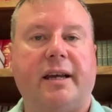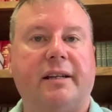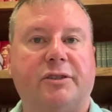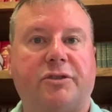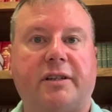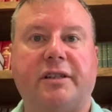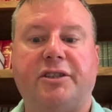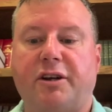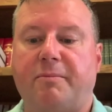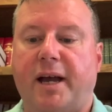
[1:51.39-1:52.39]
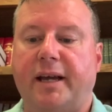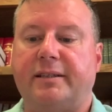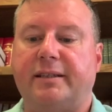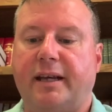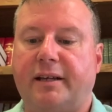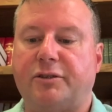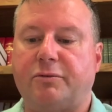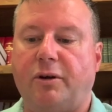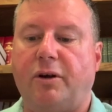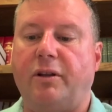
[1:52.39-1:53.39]
had instructed Jeremiah to take a
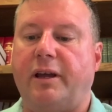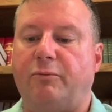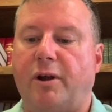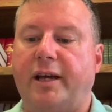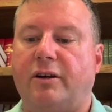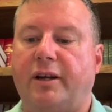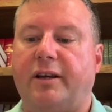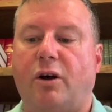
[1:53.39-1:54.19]
scroll and write on it